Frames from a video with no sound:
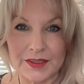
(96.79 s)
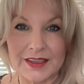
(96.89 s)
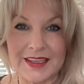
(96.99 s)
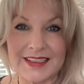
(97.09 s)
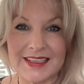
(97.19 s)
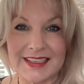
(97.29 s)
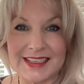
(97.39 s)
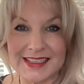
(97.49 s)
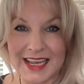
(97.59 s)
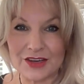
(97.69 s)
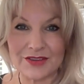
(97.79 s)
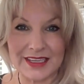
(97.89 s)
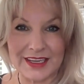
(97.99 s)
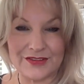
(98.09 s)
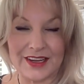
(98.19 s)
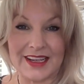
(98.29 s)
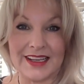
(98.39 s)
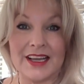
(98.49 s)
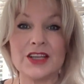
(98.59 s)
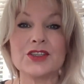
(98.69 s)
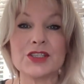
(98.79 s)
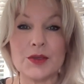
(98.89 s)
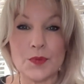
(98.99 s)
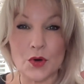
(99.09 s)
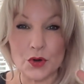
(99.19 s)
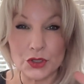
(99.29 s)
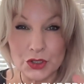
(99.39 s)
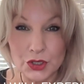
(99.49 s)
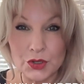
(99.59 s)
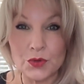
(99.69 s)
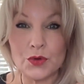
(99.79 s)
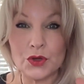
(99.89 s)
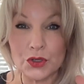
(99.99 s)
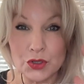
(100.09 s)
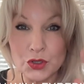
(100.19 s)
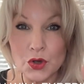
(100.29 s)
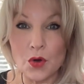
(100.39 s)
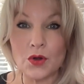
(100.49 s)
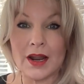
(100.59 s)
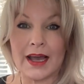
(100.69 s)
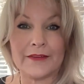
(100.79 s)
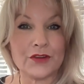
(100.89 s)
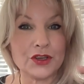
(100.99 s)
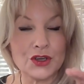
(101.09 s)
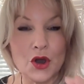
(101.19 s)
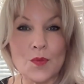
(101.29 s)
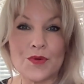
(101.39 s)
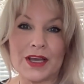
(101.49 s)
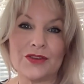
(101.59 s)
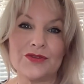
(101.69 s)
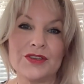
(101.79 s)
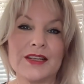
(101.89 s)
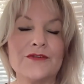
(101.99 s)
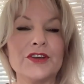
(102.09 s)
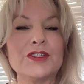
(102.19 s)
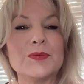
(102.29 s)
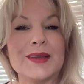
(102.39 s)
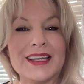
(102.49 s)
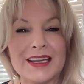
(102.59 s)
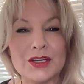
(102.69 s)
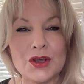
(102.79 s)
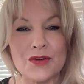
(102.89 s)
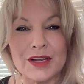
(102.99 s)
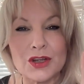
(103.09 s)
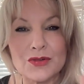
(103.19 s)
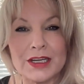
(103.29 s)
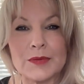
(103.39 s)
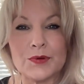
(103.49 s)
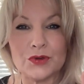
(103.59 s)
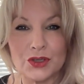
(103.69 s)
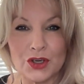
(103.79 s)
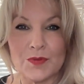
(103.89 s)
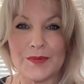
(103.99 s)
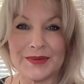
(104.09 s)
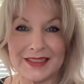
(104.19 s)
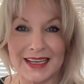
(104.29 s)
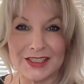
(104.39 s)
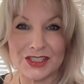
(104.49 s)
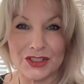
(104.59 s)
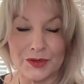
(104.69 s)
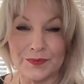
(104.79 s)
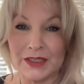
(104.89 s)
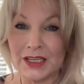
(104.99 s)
This is a sacred evening to support you, your life, your breakthroughs, and for you to be in your incredible human potential